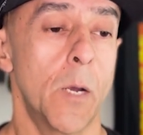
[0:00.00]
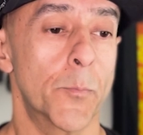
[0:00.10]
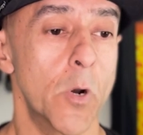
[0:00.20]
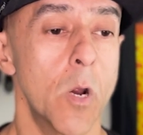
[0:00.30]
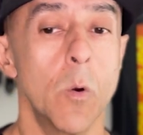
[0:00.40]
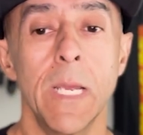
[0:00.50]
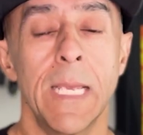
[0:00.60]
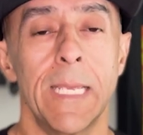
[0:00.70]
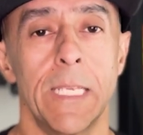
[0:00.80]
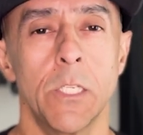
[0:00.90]
Pro,
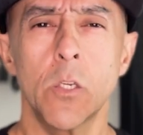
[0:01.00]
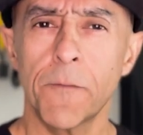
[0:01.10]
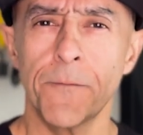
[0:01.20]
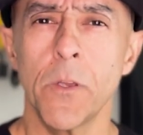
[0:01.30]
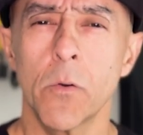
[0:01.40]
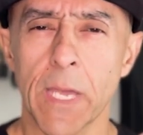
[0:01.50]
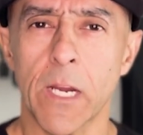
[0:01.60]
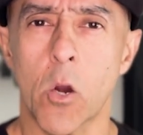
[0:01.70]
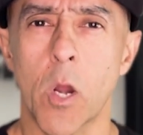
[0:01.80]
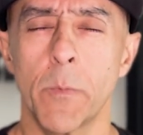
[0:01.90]
you could feel
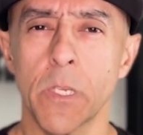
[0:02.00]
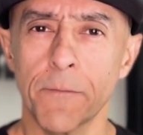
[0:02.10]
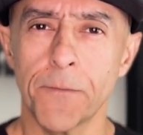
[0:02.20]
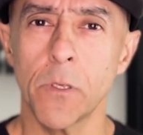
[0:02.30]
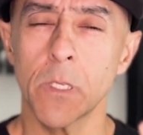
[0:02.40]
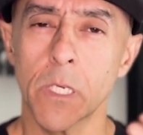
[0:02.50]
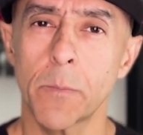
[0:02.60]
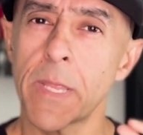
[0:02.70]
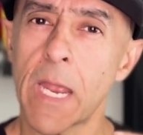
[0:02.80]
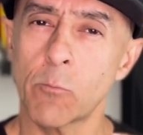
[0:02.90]
that carbon, you could feel a little
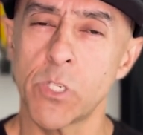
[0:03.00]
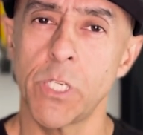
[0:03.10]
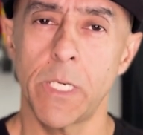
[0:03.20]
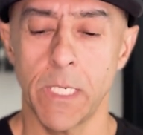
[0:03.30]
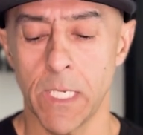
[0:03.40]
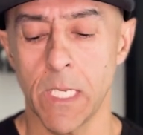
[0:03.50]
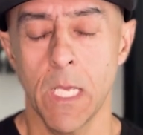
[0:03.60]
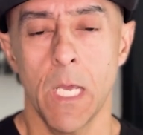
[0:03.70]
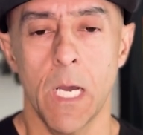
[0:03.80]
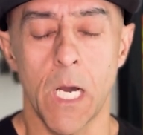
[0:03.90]
bit of that
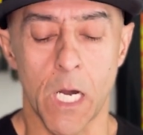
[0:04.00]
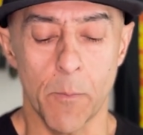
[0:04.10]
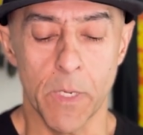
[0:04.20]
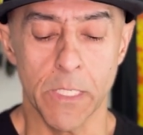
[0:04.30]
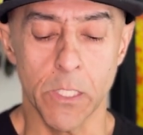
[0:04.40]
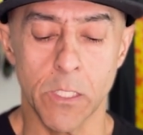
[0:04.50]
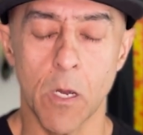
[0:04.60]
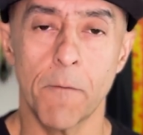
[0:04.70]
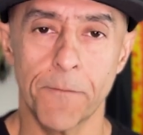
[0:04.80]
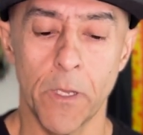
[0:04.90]
rigidity. You
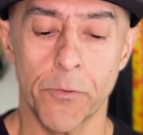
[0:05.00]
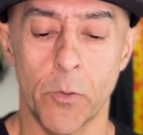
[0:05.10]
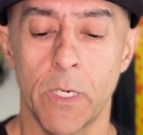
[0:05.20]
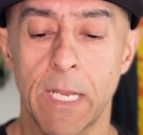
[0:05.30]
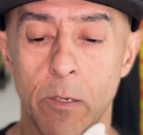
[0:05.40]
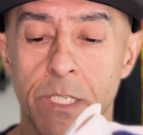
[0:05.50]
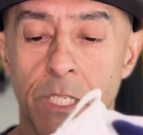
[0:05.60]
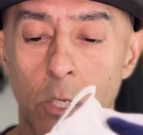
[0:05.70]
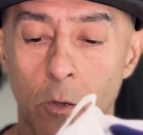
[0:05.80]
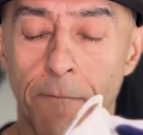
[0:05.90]
don't feel it through here. Now, it's
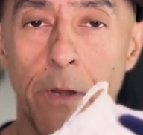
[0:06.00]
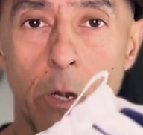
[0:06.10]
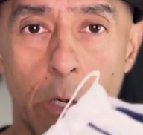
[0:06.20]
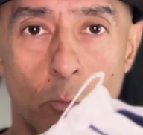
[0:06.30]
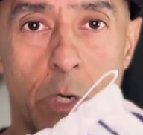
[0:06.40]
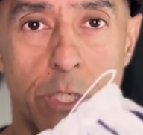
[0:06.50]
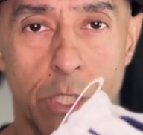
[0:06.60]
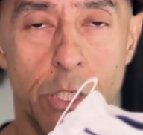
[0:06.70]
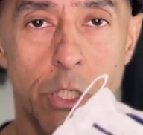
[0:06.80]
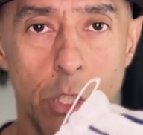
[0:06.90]
still a very
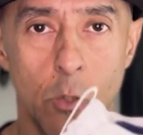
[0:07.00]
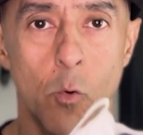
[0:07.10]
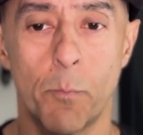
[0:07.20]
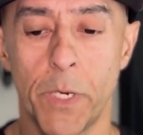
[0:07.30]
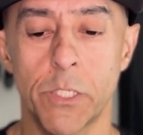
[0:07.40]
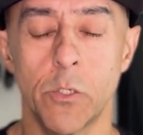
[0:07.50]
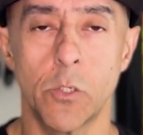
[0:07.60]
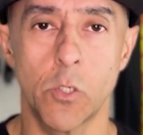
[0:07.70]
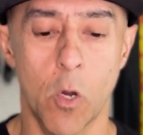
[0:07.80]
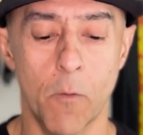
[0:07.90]
rigid shoe, but
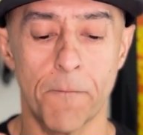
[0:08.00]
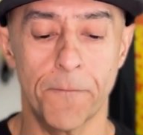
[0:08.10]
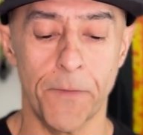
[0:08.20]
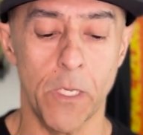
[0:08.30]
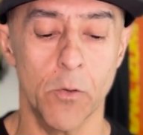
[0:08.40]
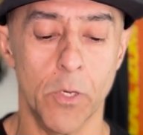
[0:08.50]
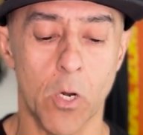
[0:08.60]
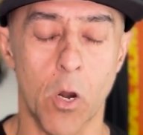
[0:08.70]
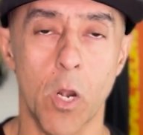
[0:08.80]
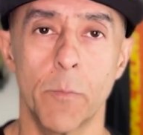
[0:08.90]
you don't feel the
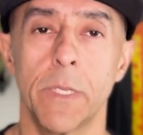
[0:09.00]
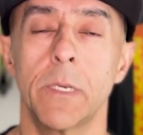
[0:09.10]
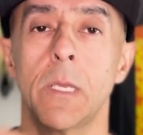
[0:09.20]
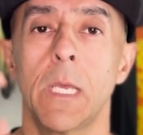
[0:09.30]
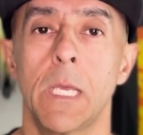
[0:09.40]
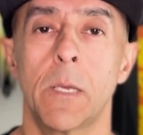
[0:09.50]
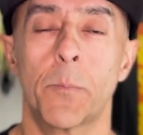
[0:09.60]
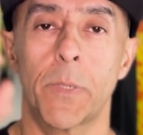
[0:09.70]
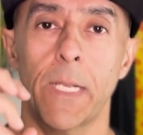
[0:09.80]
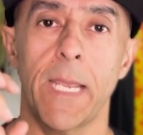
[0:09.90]
carbon
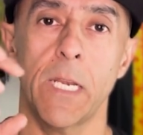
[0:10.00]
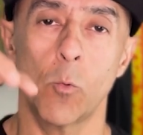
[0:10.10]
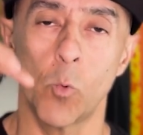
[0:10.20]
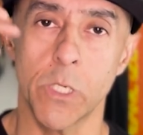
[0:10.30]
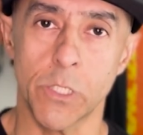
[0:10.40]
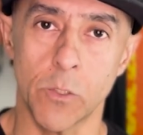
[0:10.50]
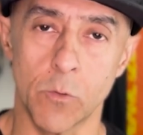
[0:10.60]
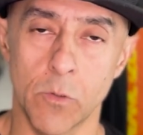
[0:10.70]
plate once you